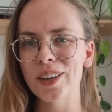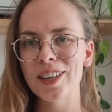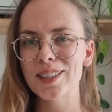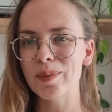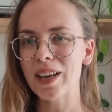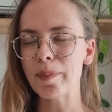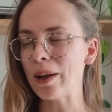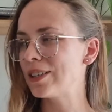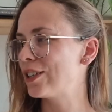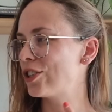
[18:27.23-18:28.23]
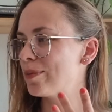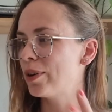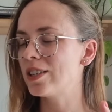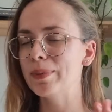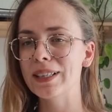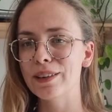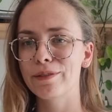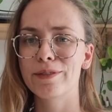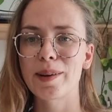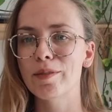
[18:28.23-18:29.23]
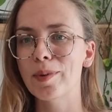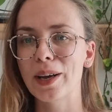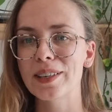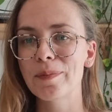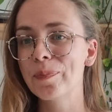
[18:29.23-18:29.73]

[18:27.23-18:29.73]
something about it just puts me in a different frame of mind.